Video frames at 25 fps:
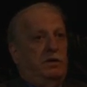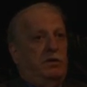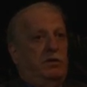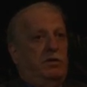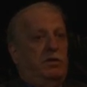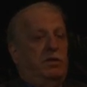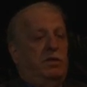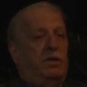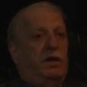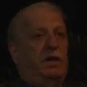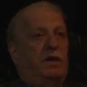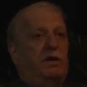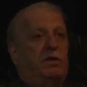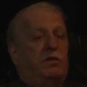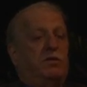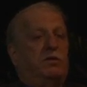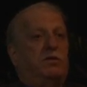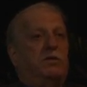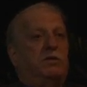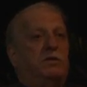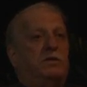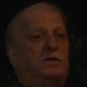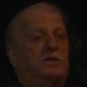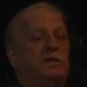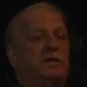on their
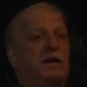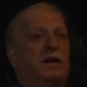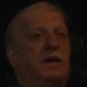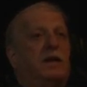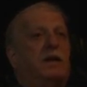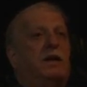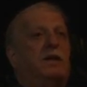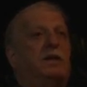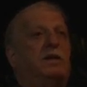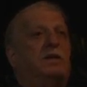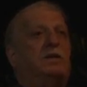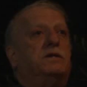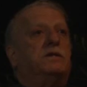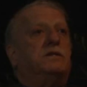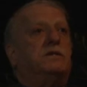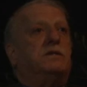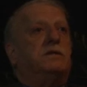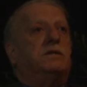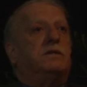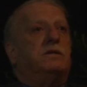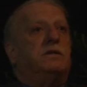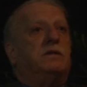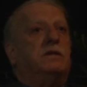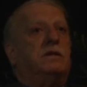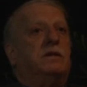own salaries.
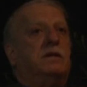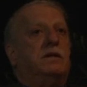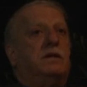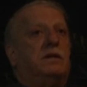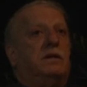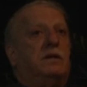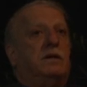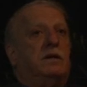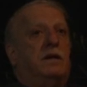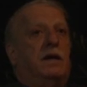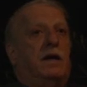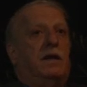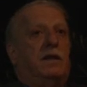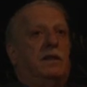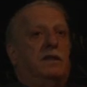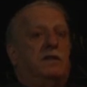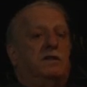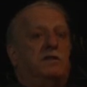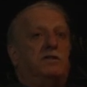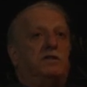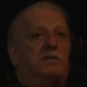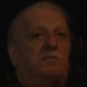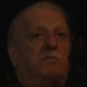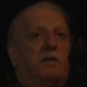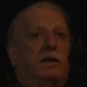
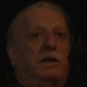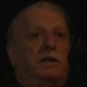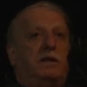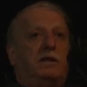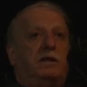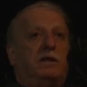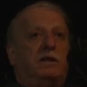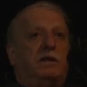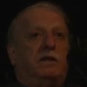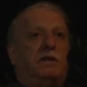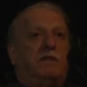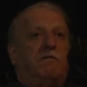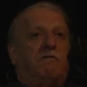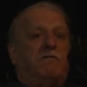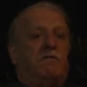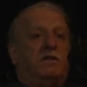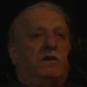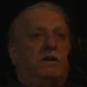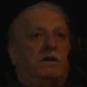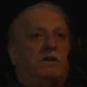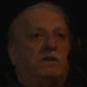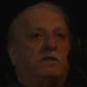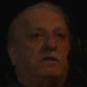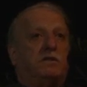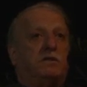And this meant the
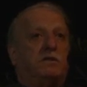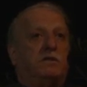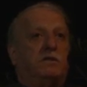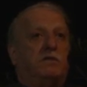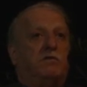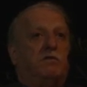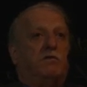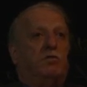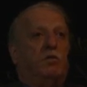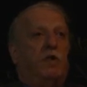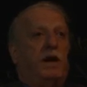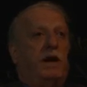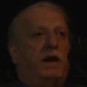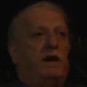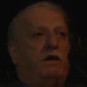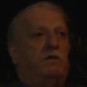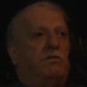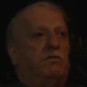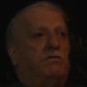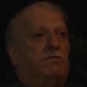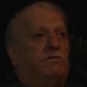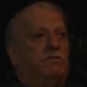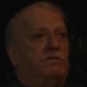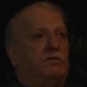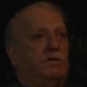first
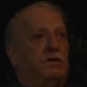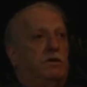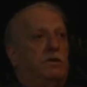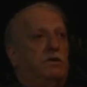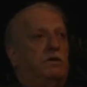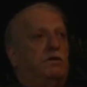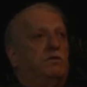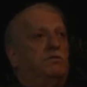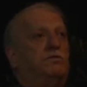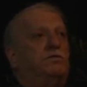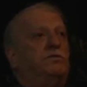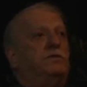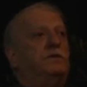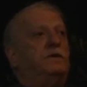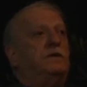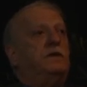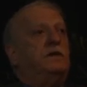wave of